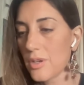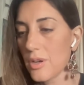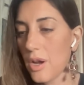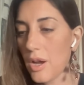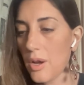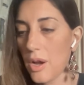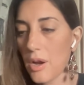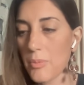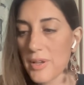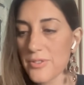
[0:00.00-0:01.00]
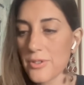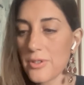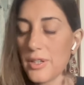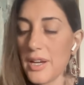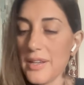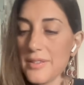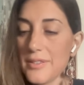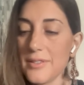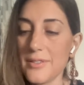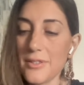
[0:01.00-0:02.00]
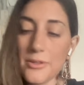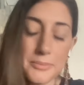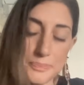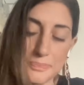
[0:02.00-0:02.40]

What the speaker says: our Western alliances. So,